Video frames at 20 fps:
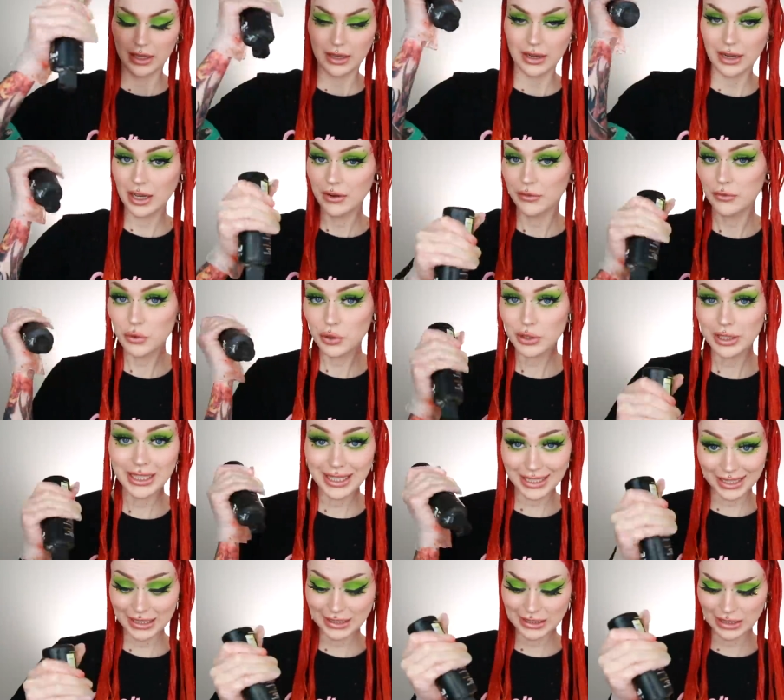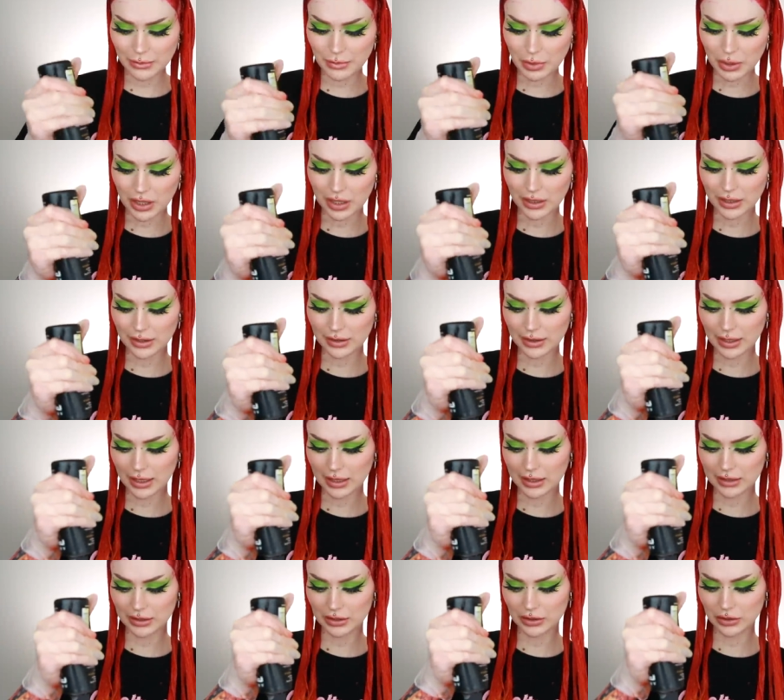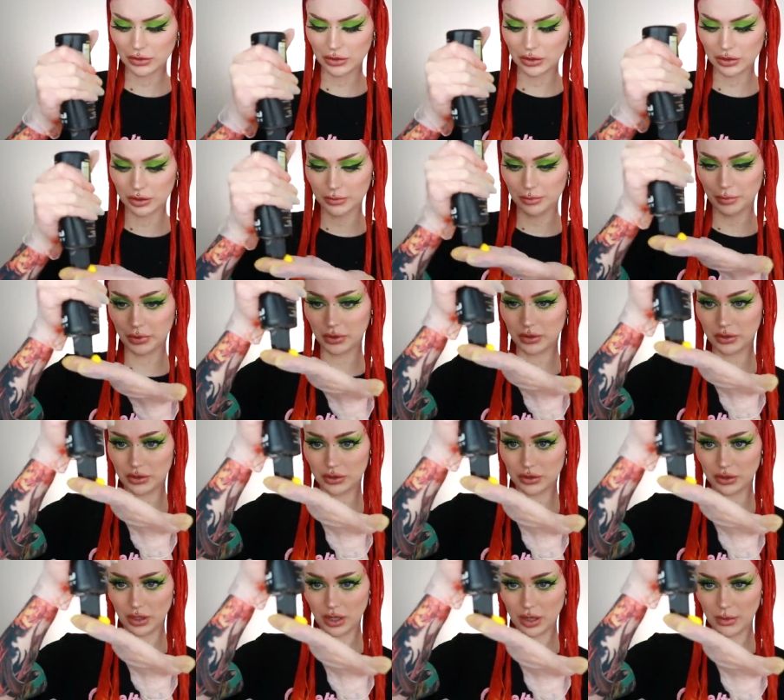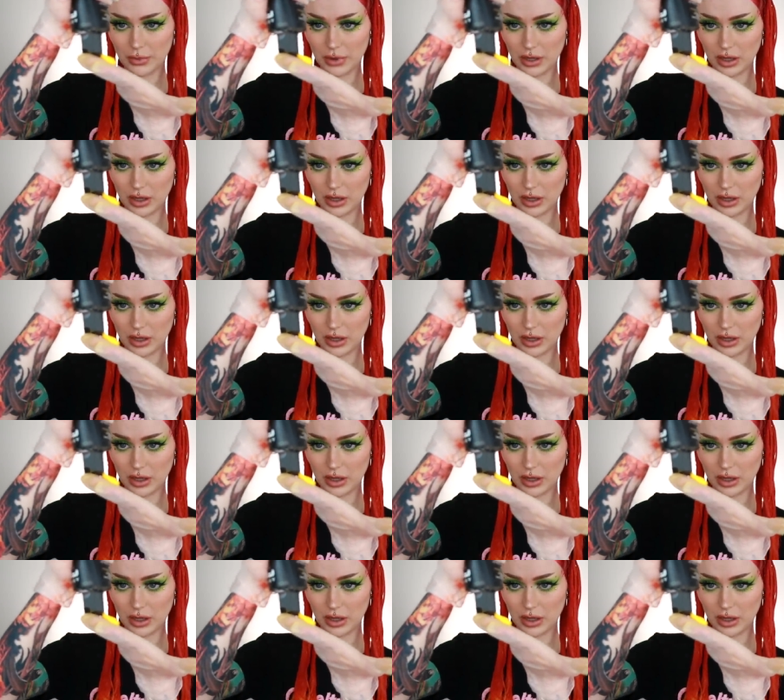Now for the easy part, and that is to just put some